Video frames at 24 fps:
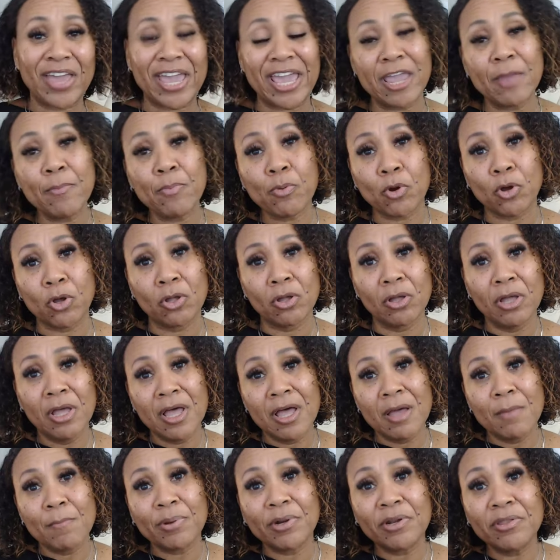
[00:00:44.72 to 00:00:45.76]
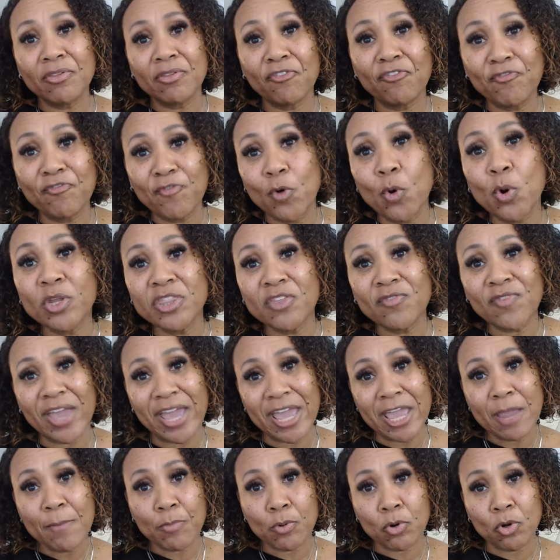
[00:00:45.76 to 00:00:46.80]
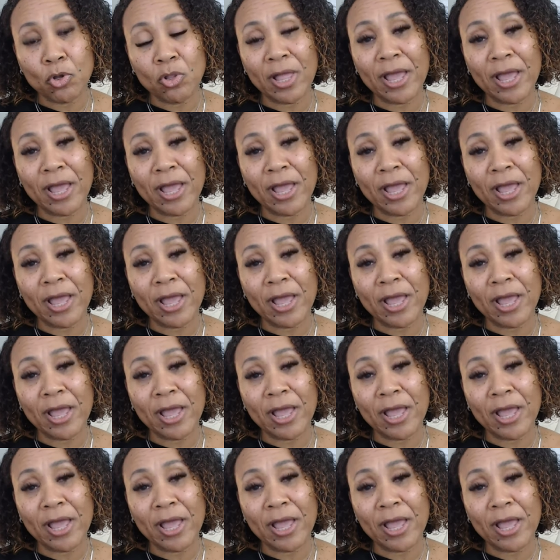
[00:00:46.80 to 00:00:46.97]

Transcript: April, but on the fourth of April,